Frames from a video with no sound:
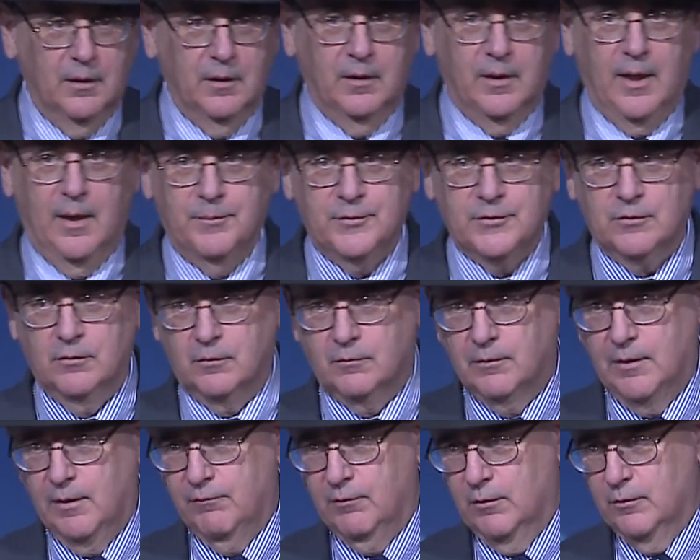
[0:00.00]
an absolute
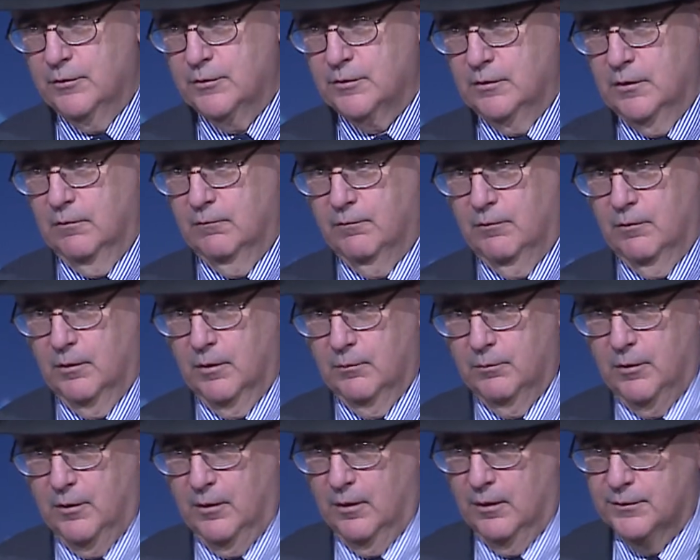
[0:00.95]
revolution in foreign
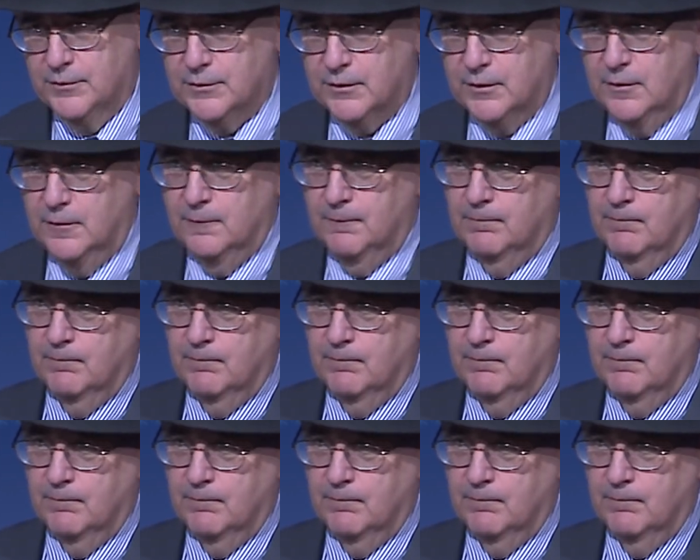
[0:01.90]
policy.